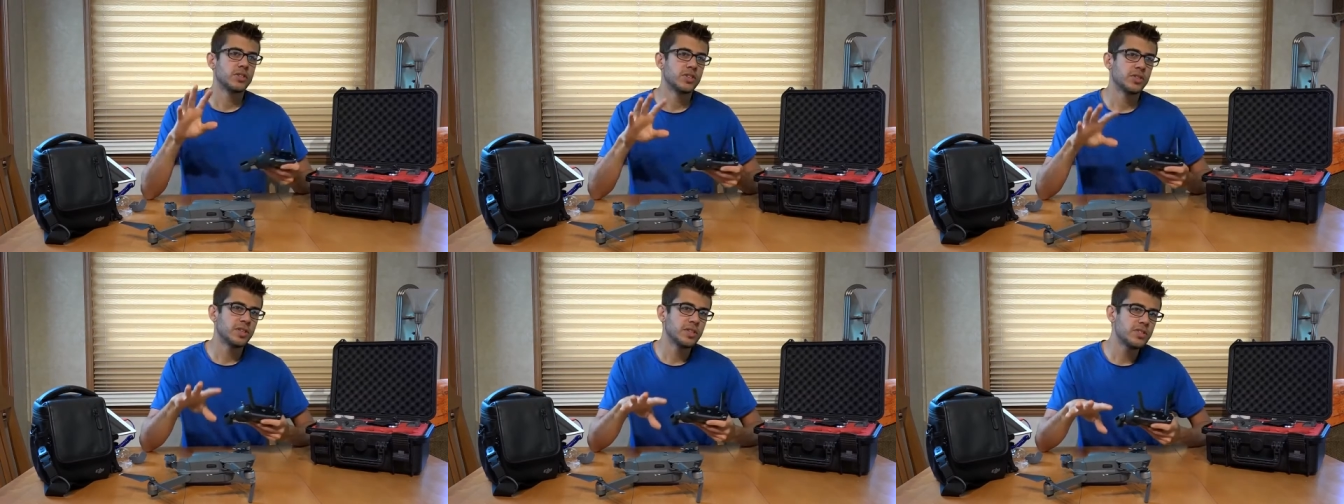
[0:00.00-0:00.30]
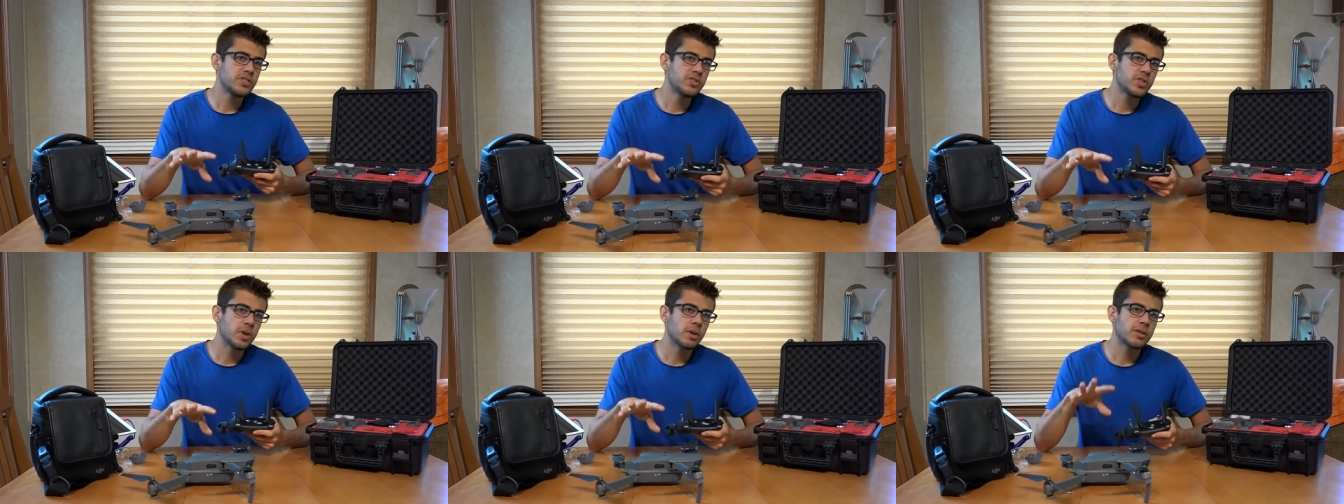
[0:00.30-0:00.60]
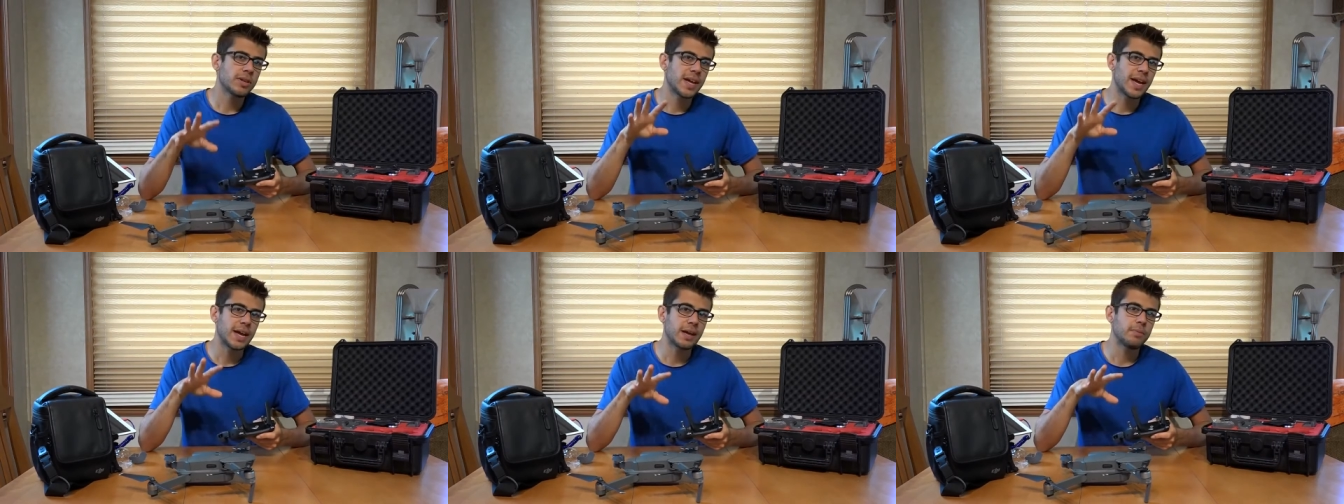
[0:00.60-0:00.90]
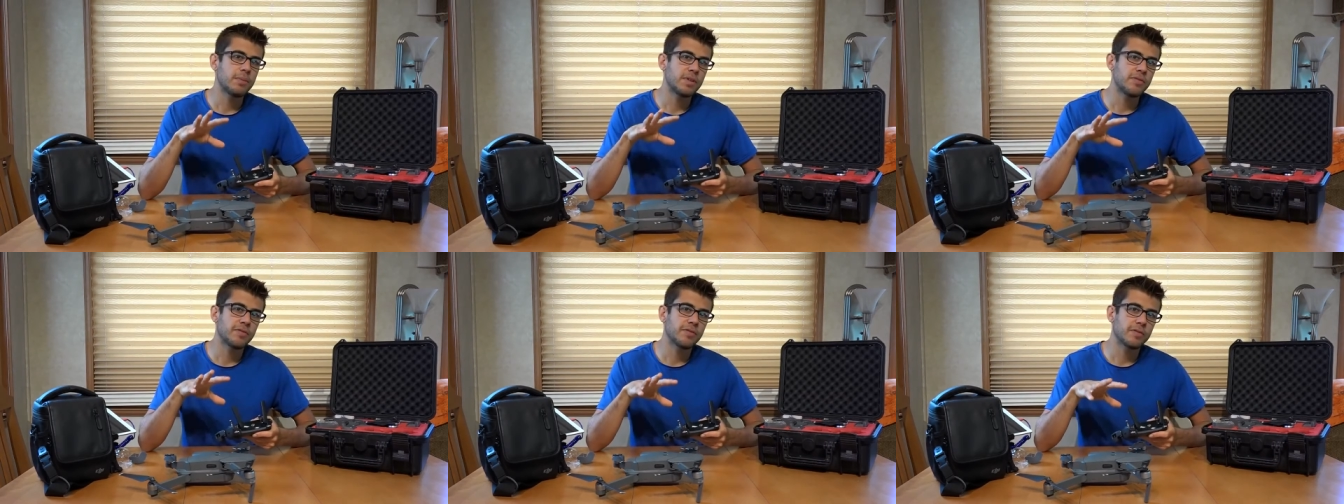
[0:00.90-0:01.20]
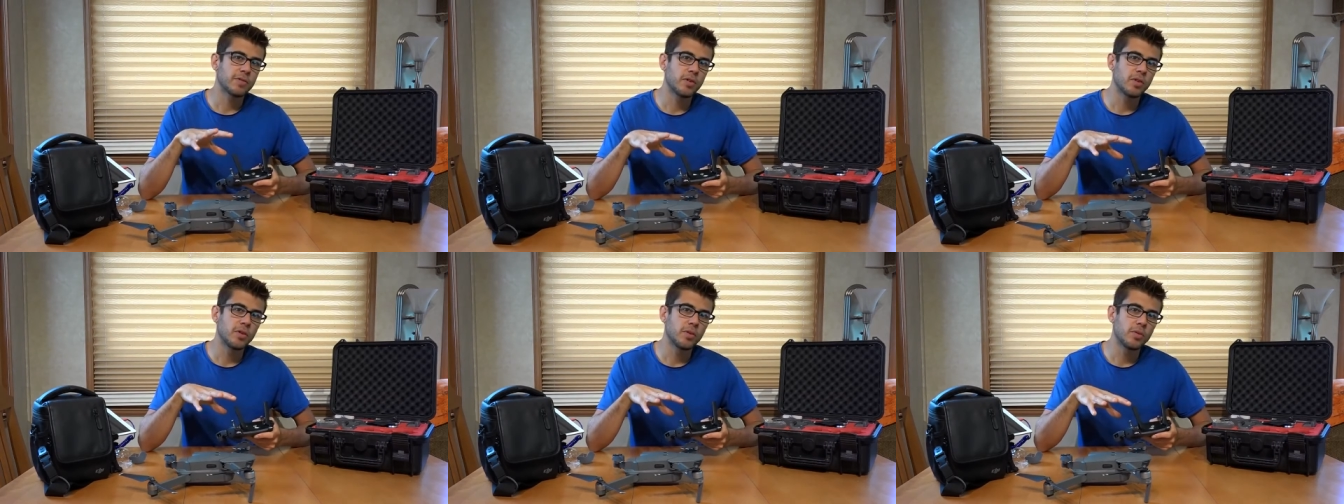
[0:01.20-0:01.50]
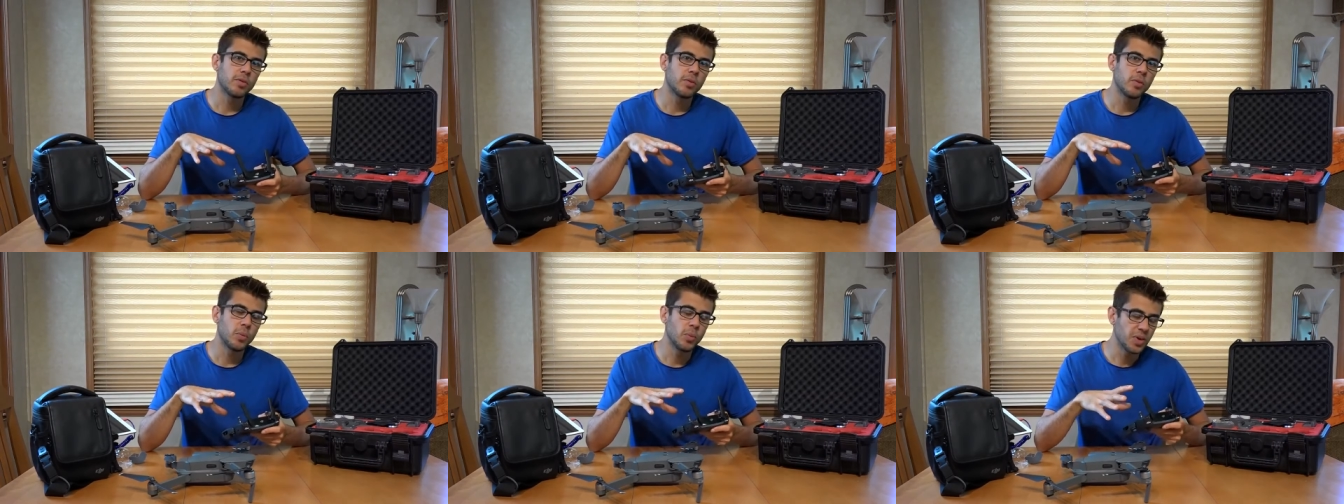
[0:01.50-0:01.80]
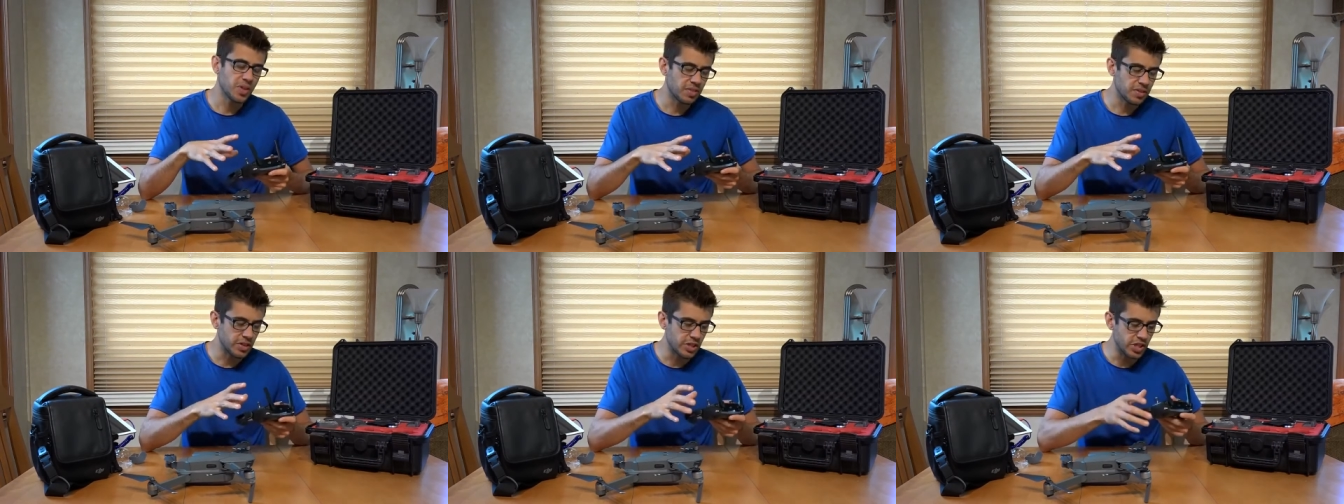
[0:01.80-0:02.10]
So this drone can be flown
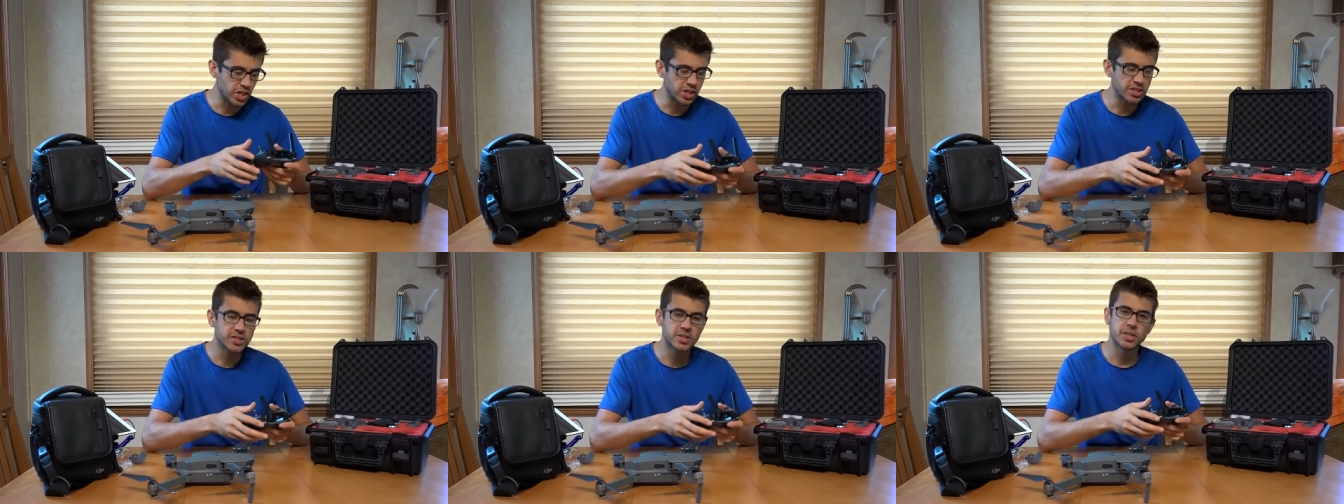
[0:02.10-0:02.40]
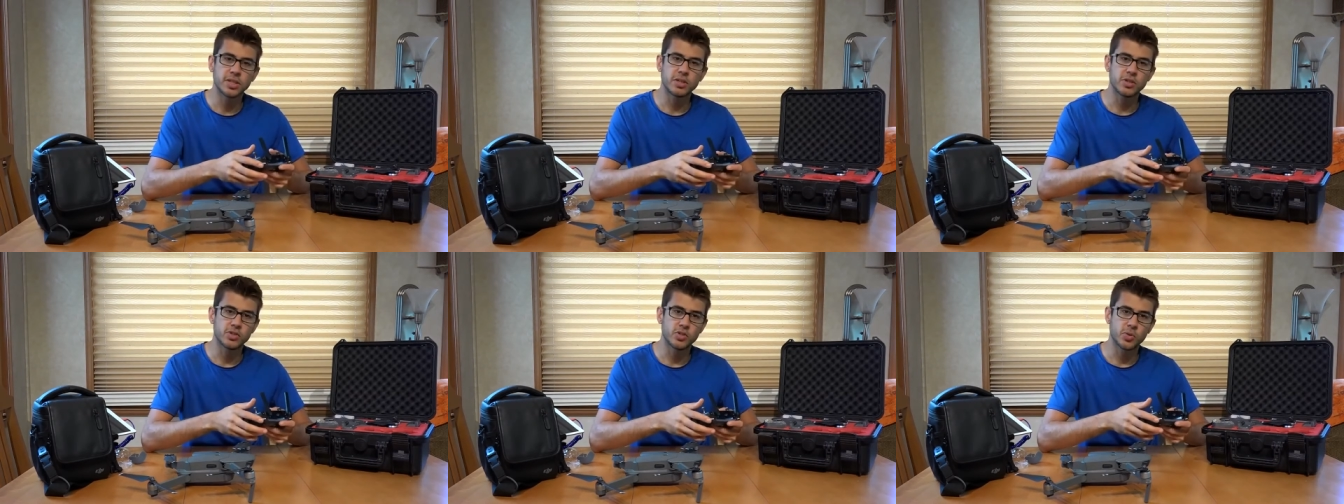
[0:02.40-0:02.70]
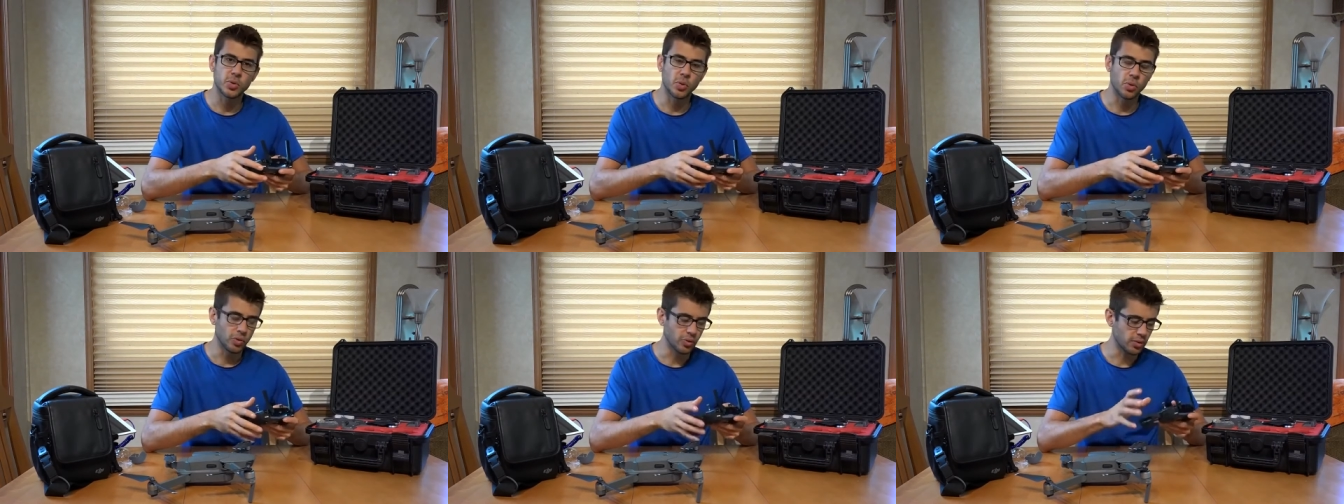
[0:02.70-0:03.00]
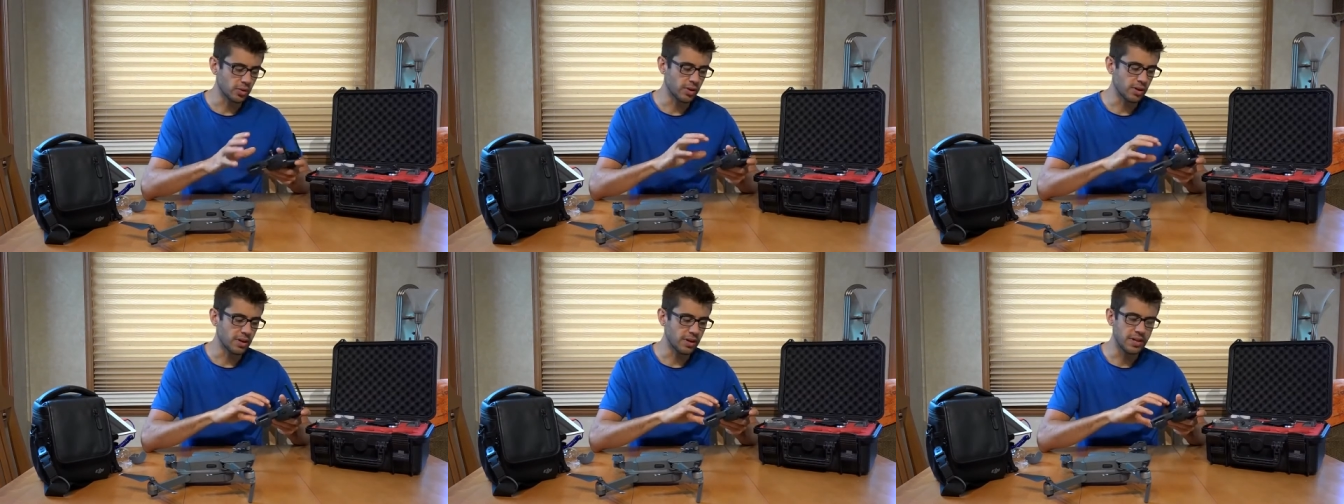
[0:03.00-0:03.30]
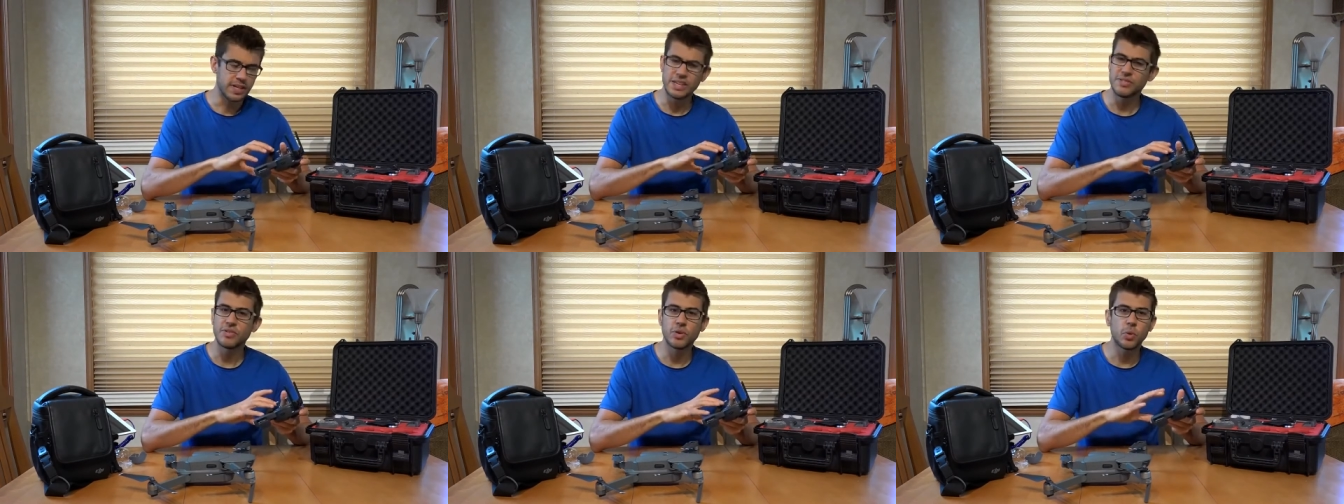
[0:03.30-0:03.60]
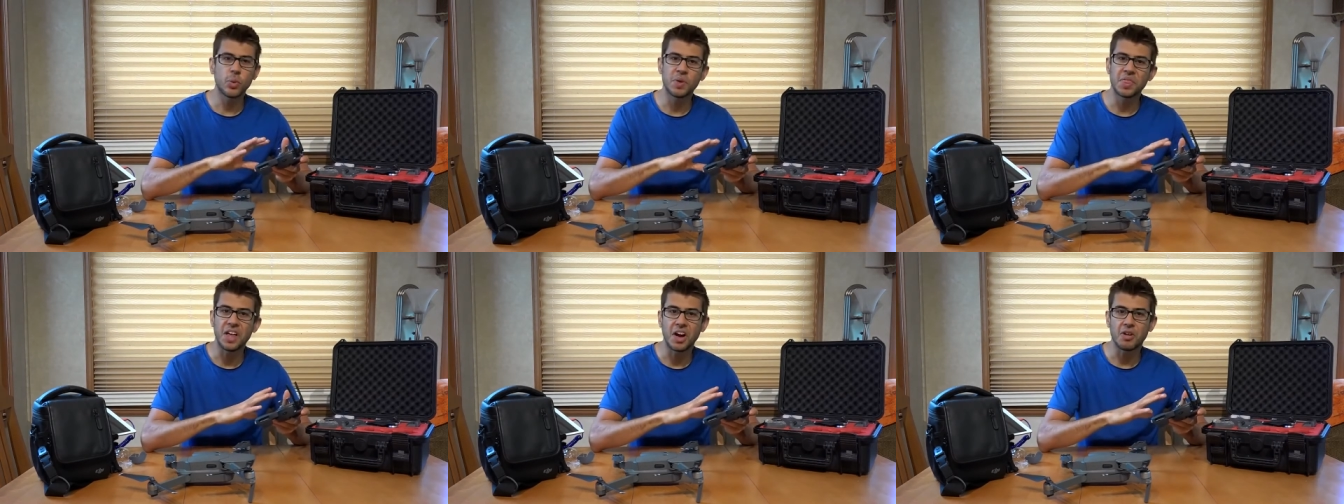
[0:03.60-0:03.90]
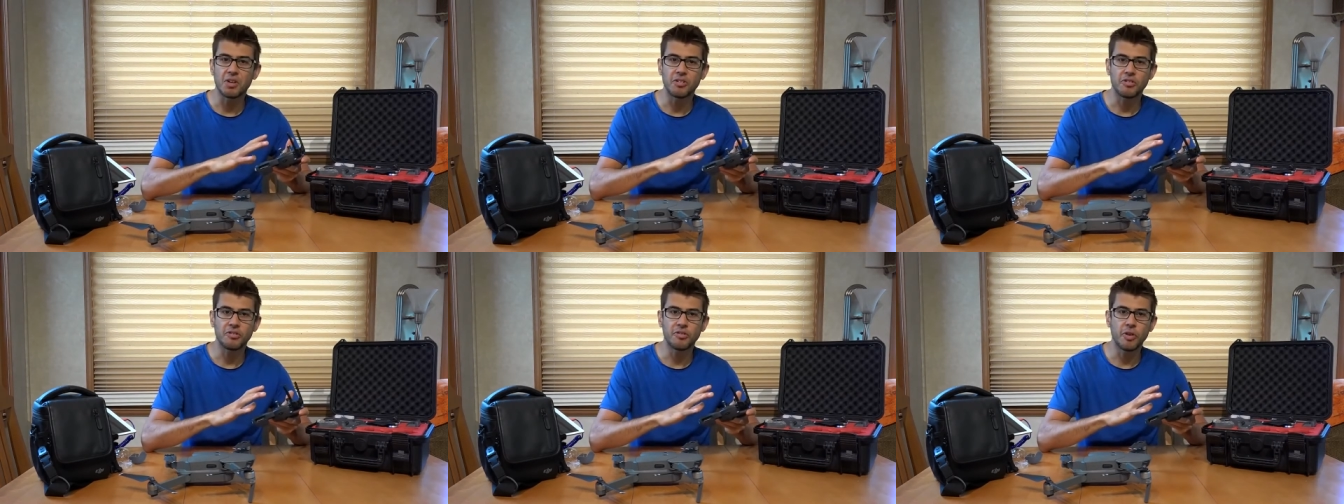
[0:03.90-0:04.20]
with just the controller, even
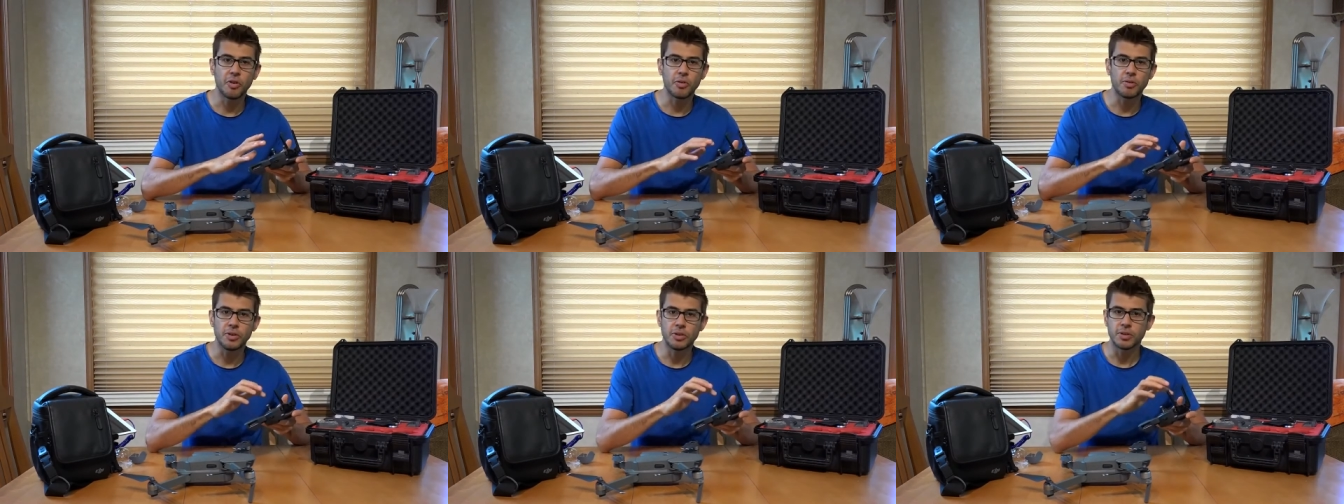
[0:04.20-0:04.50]
without a phone.